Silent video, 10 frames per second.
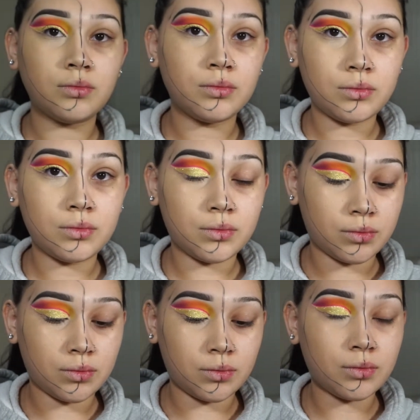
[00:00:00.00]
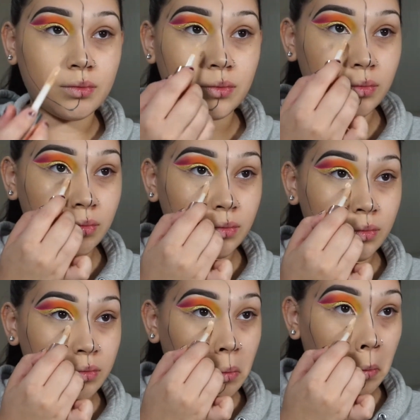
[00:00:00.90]
seriously? But
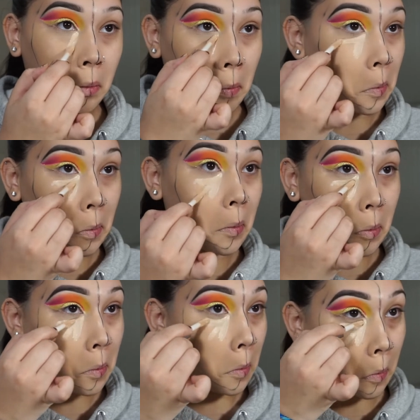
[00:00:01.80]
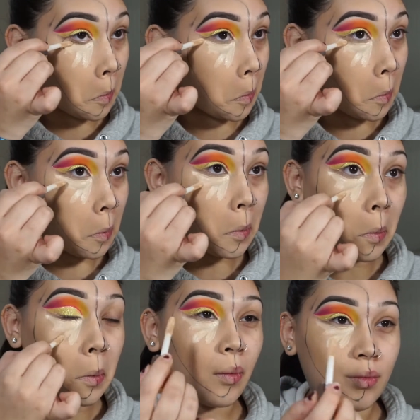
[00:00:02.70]
yeah, now I'm just taking my
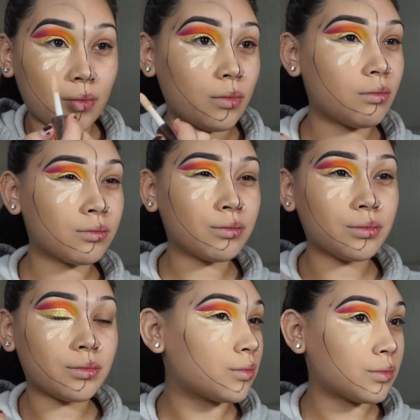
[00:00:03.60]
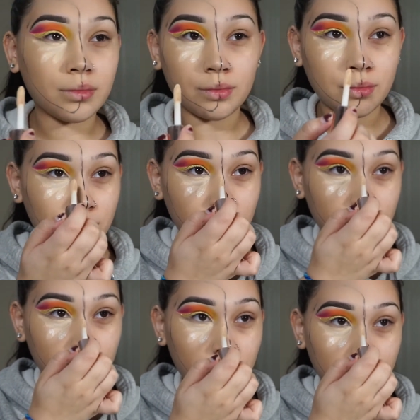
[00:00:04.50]
concealers, the Makeup Revolution
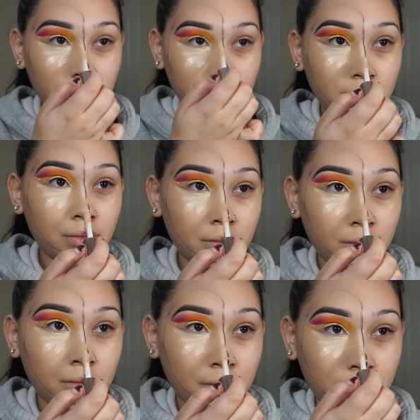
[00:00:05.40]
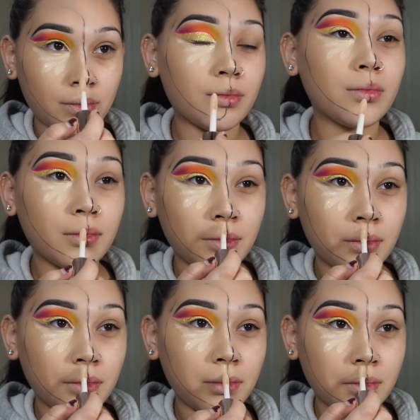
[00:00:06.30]
concealer in the shade
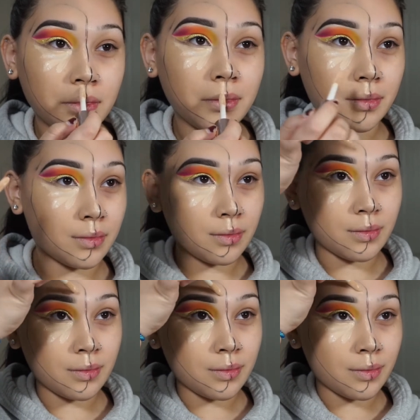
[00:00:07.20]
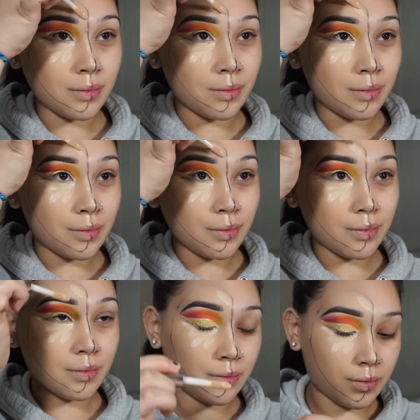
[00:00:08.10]
C2, and just
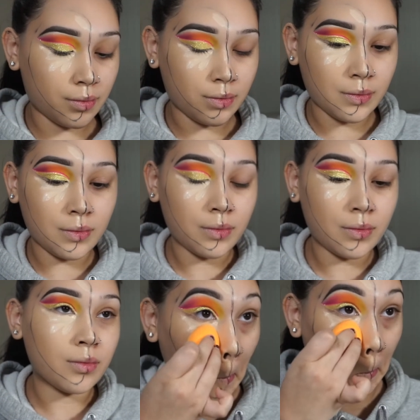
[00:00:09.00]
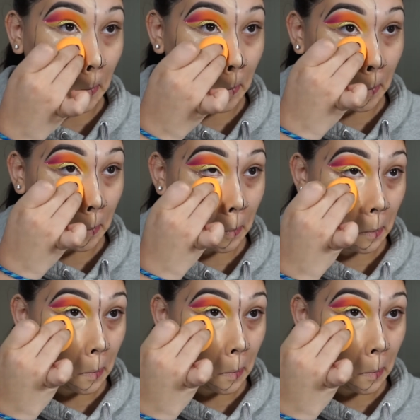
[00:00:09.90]
concealing where I normally would.